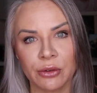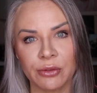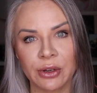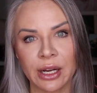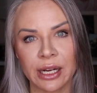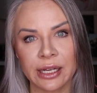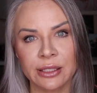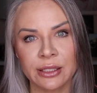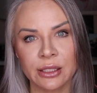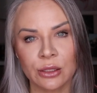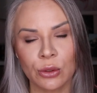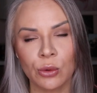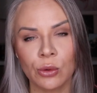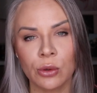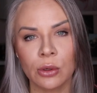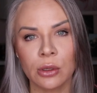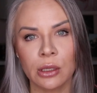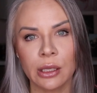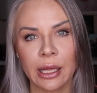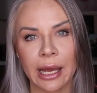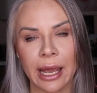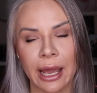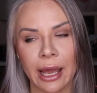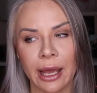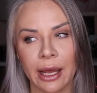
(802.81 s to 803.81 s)
of high
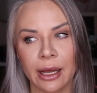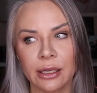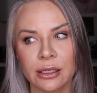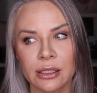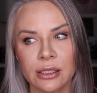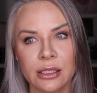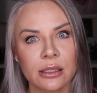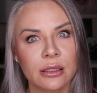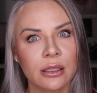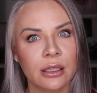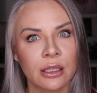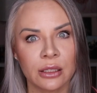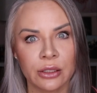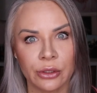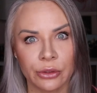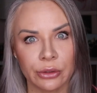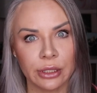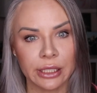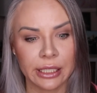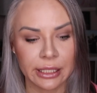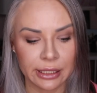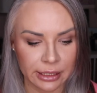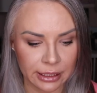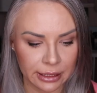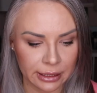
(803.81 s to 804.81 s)
school and
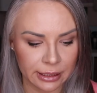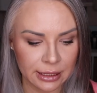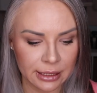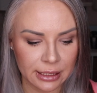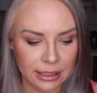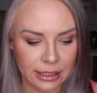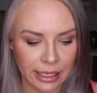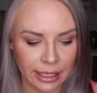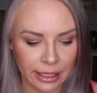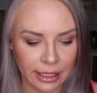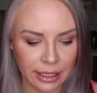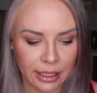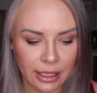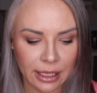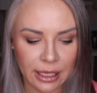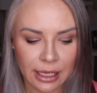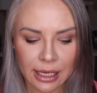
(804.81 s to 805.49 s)
clearly it didn't stick.